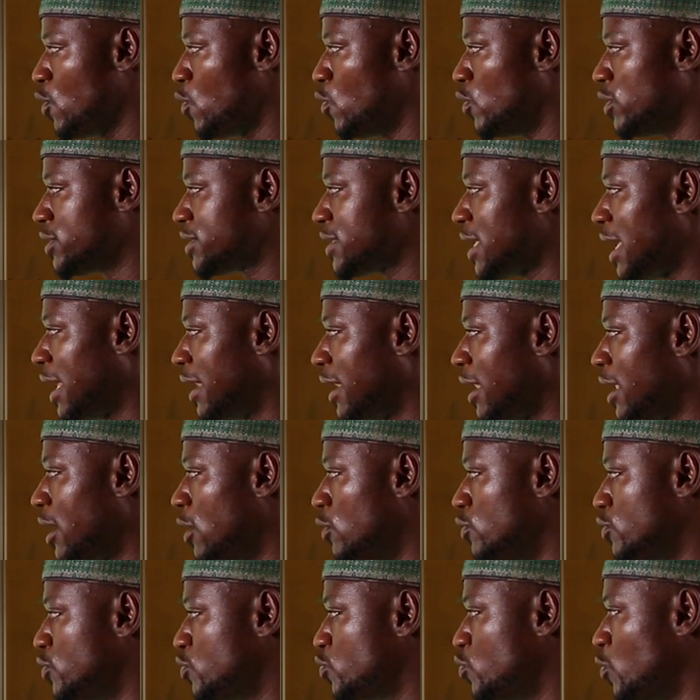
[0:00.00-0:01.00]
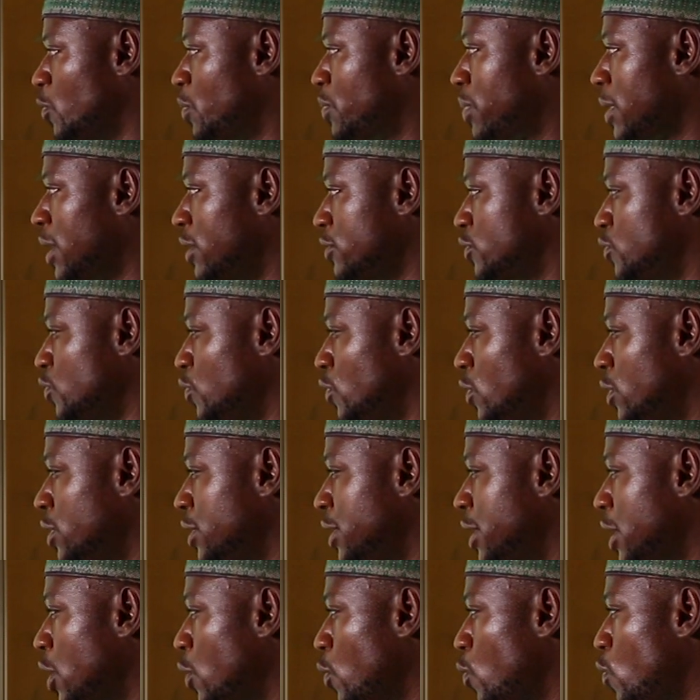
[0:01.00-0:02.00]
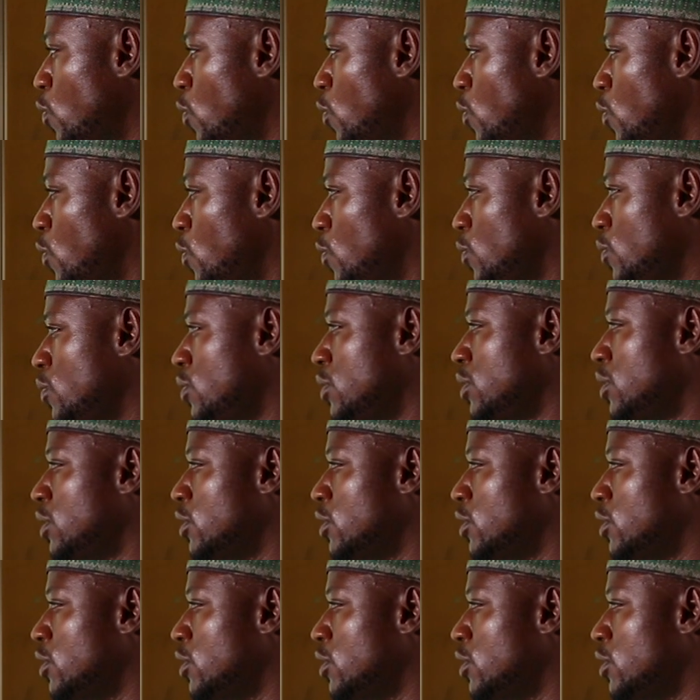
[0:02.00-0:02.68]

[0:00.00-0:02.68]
was allowed to undergo